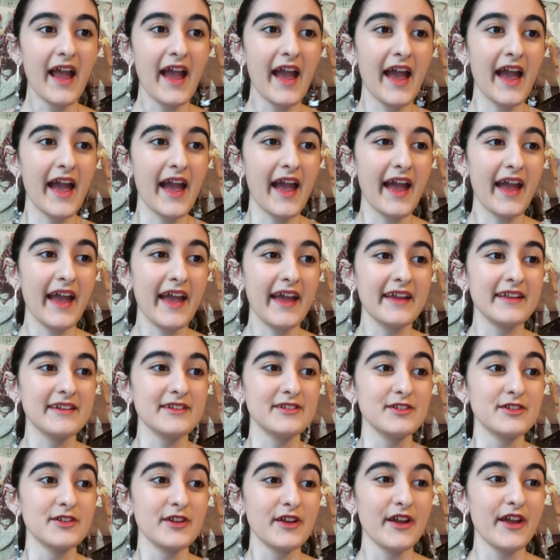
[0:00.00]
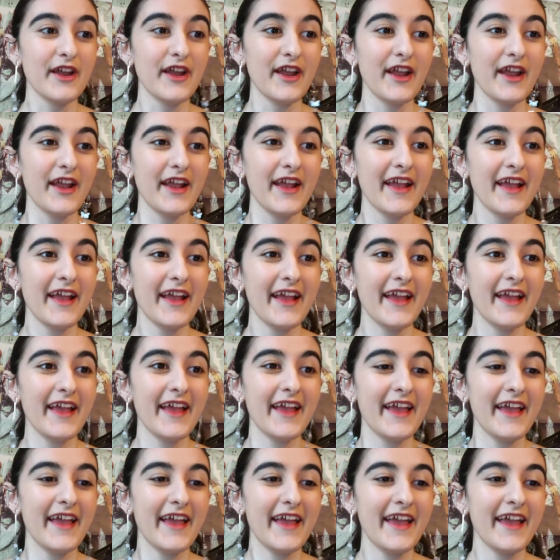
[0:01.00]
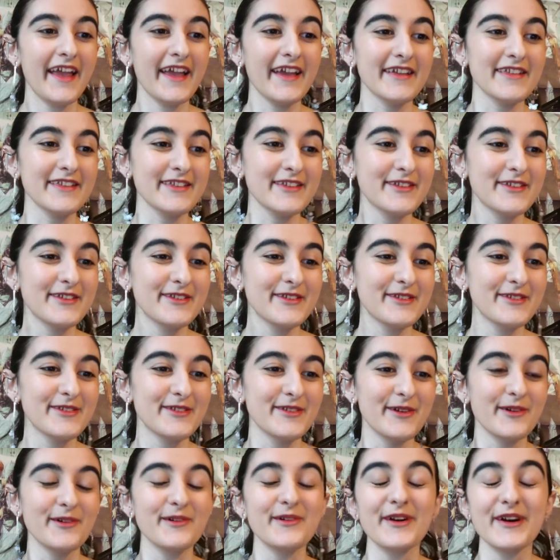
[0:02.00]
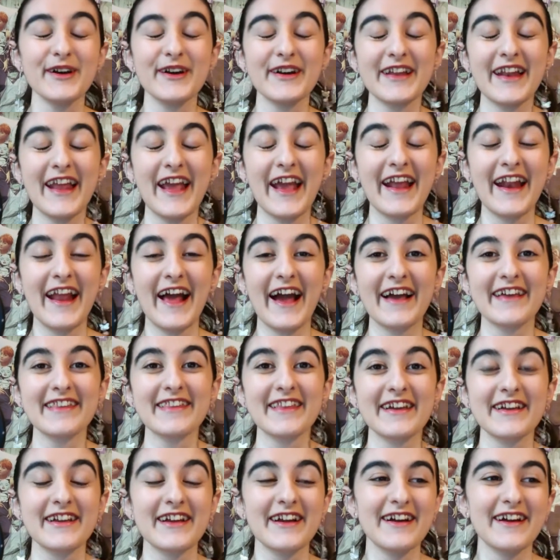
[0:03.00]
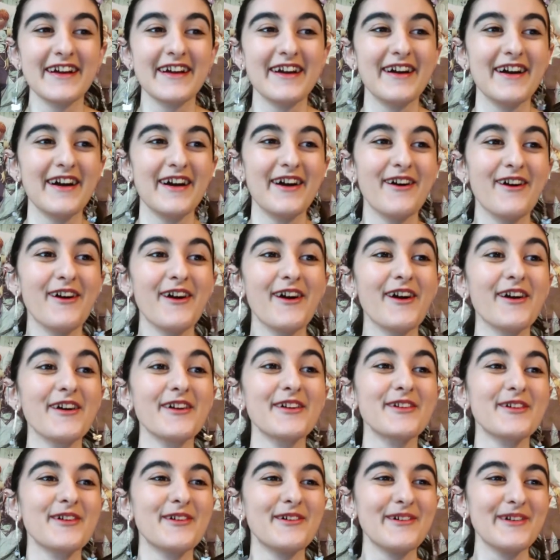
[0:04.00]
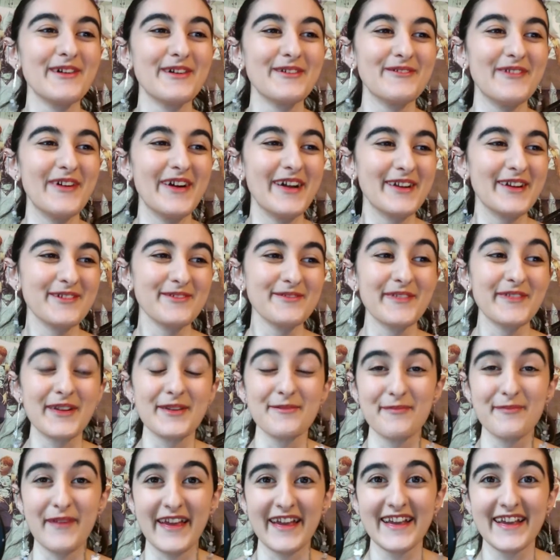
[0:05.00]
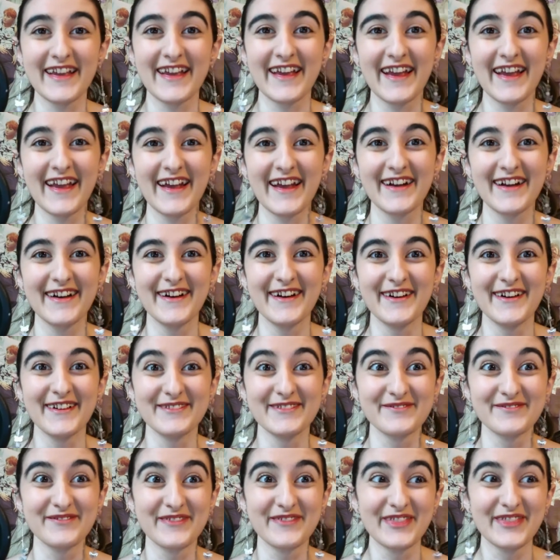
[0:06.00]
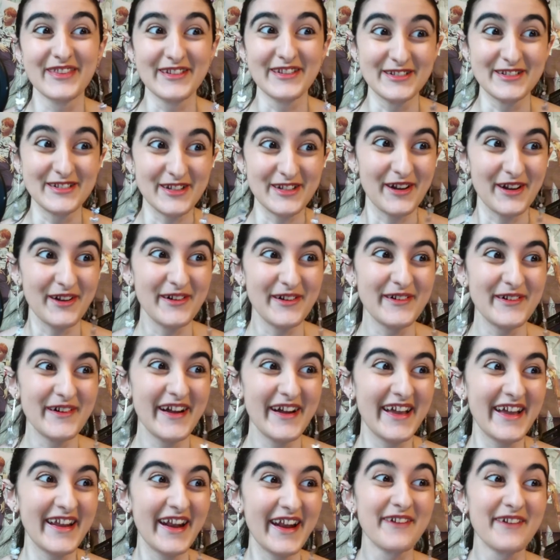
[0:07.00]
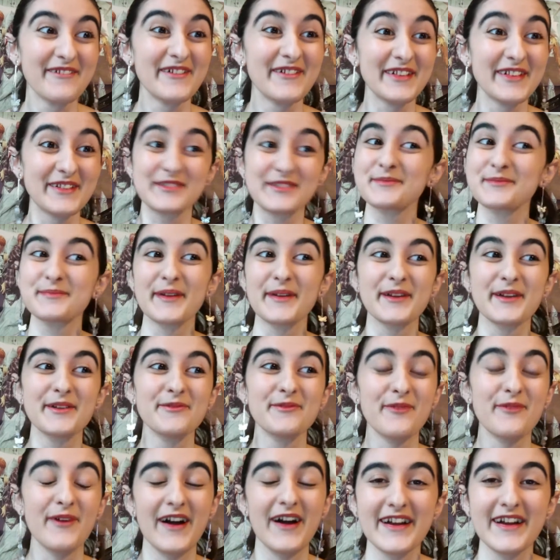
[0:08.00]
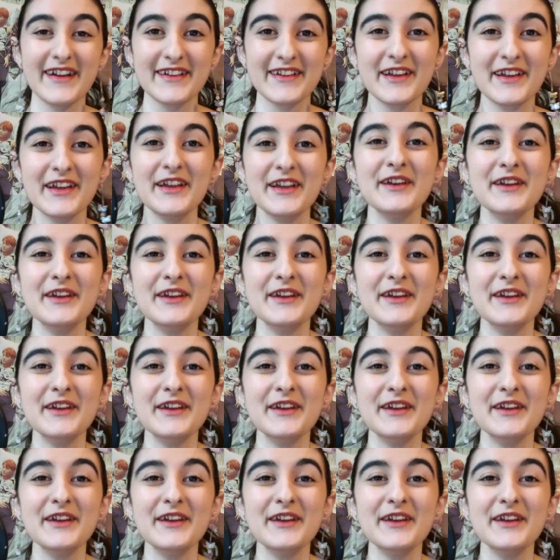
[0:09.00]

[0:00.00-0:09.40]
And it's so good, and I like hardcore want a remake of the show, and I will explain why.